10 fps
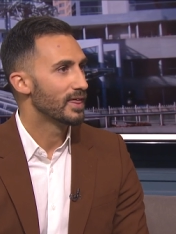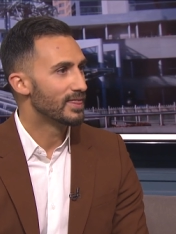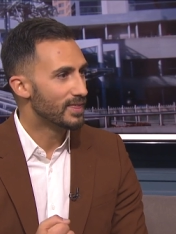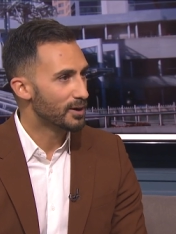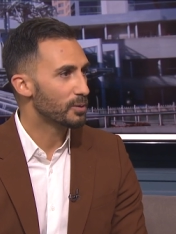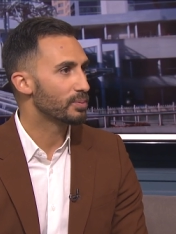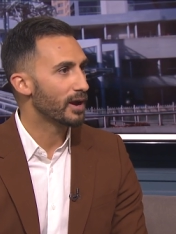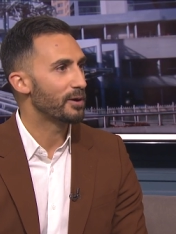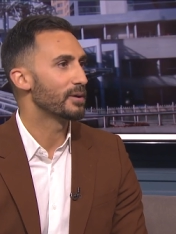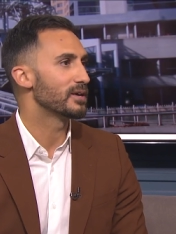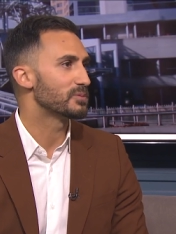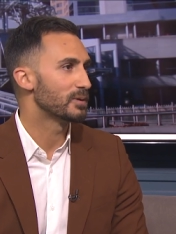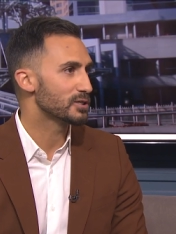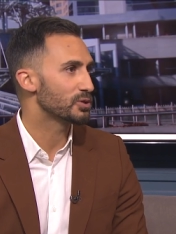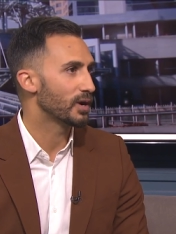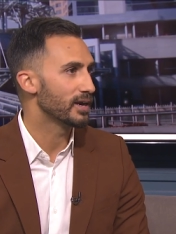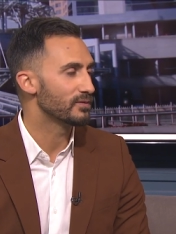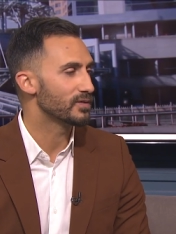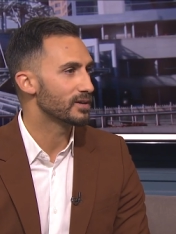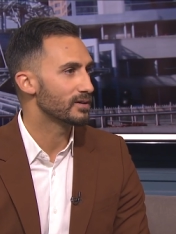Their priorities must
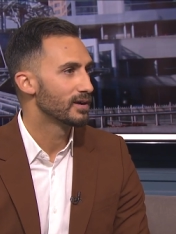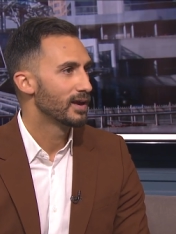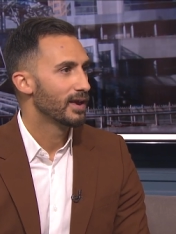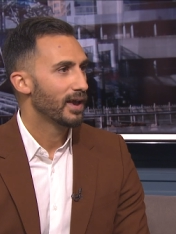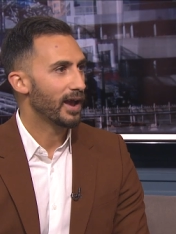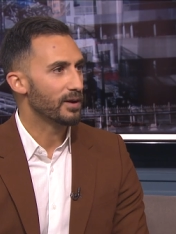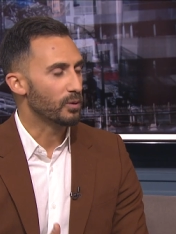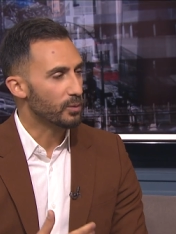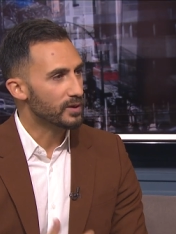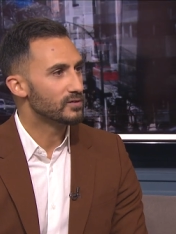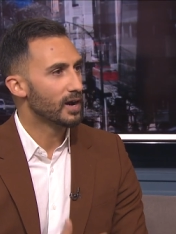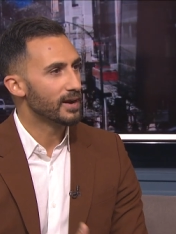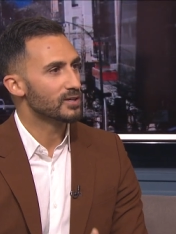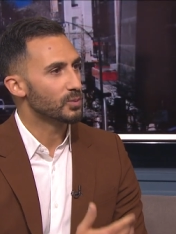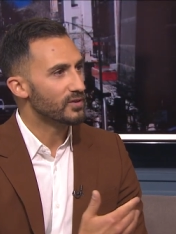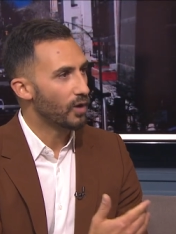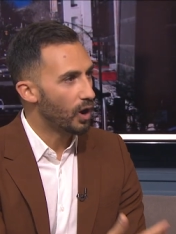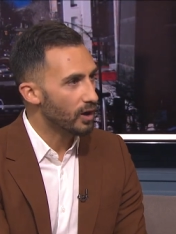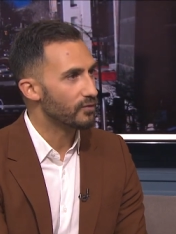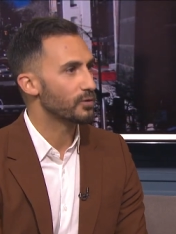triumph here. And what we've done is we've
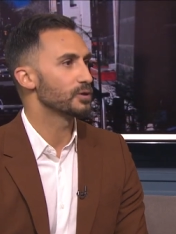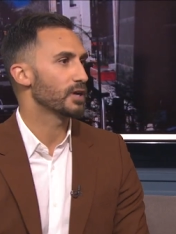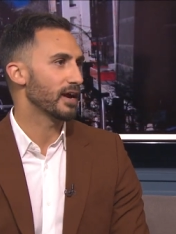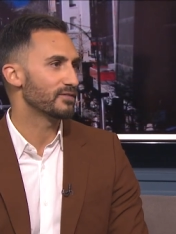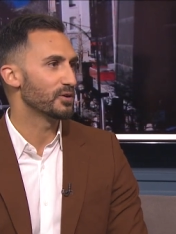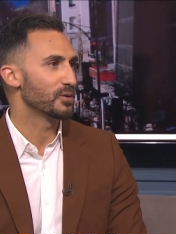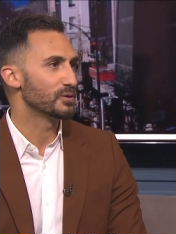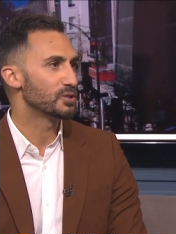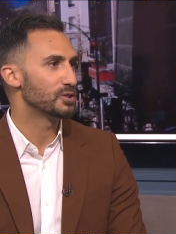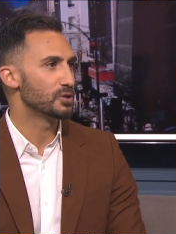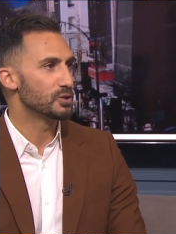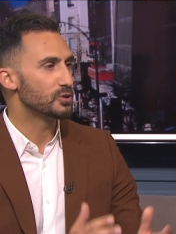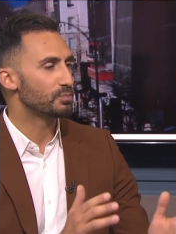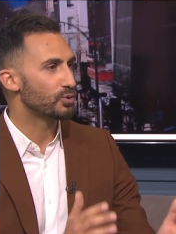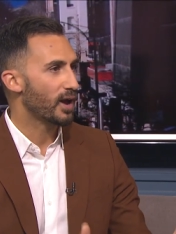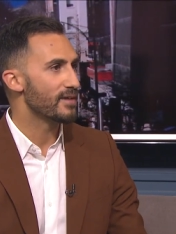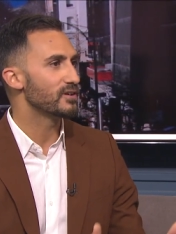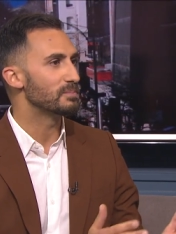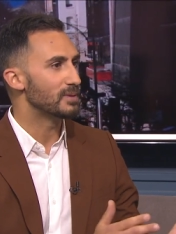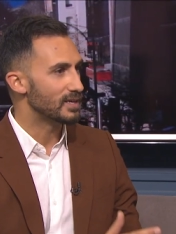offered to ETFO to, to use private
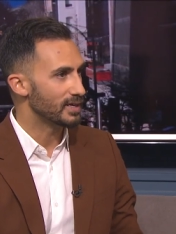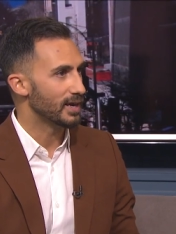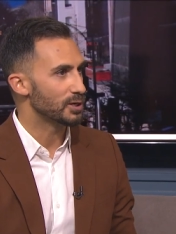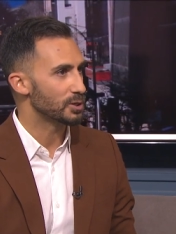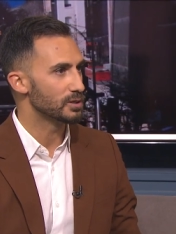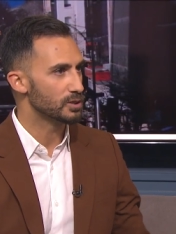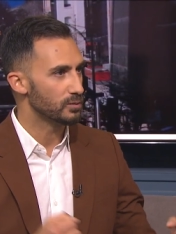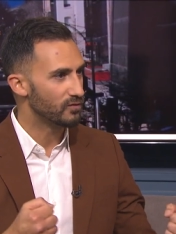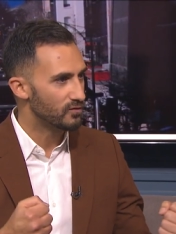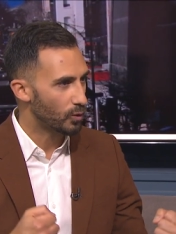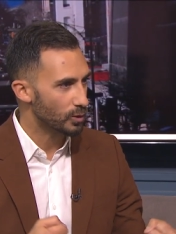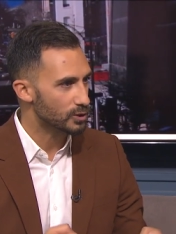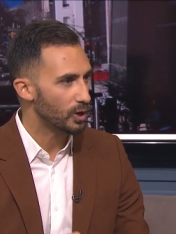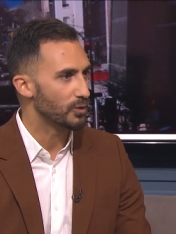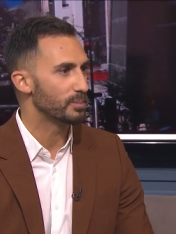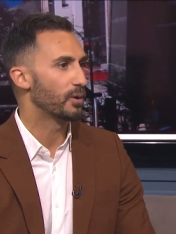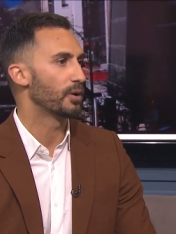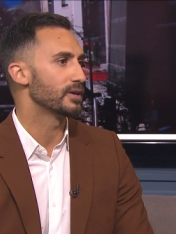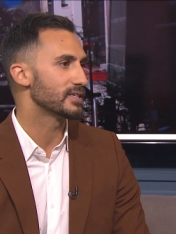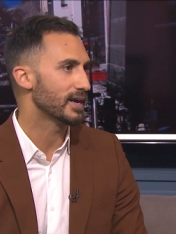mediation to force all the
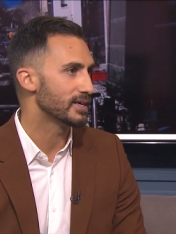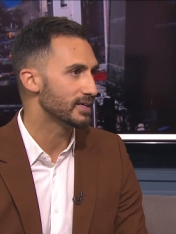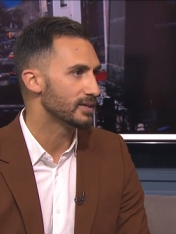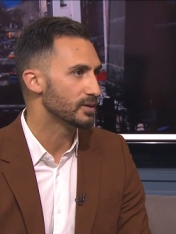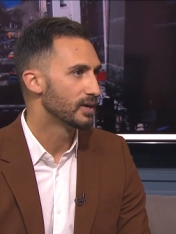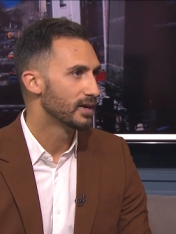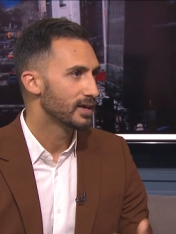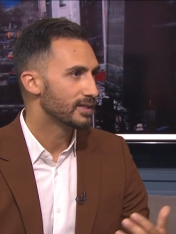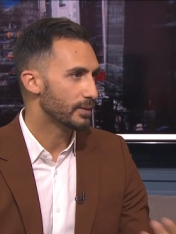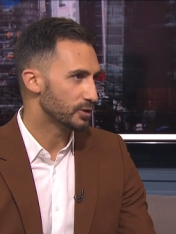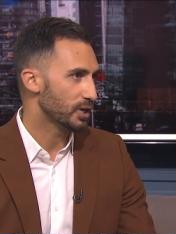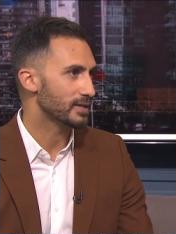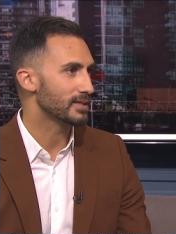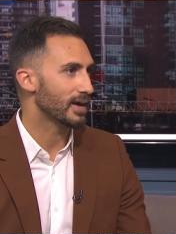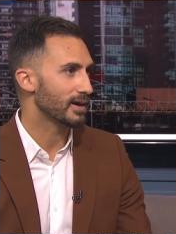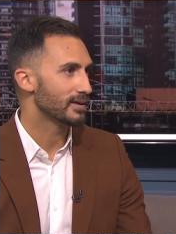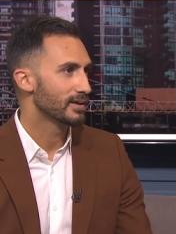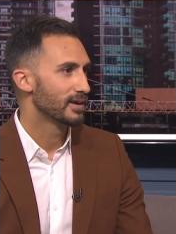parties to get a deal. They rejected that.